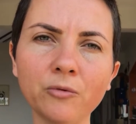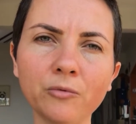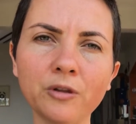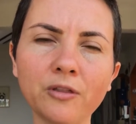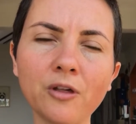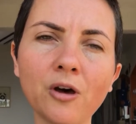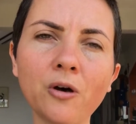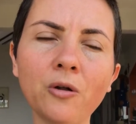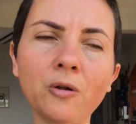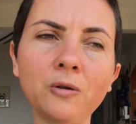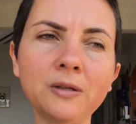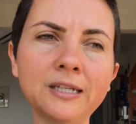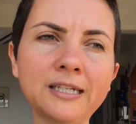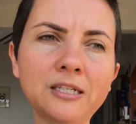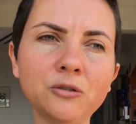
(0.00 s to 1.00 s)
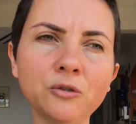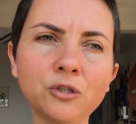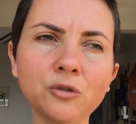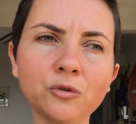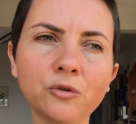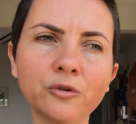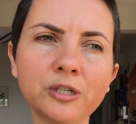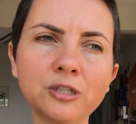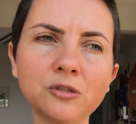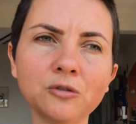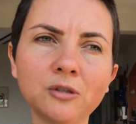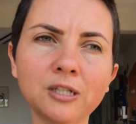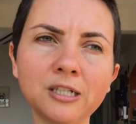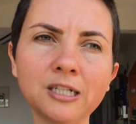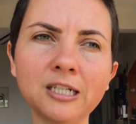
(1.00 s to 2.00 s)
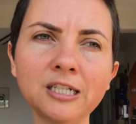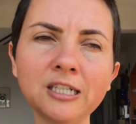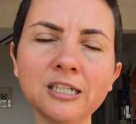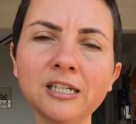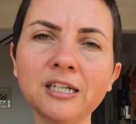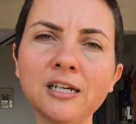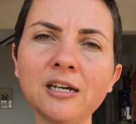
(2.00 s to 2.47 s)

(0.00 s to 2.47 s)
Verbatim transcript: with all little you're going to learn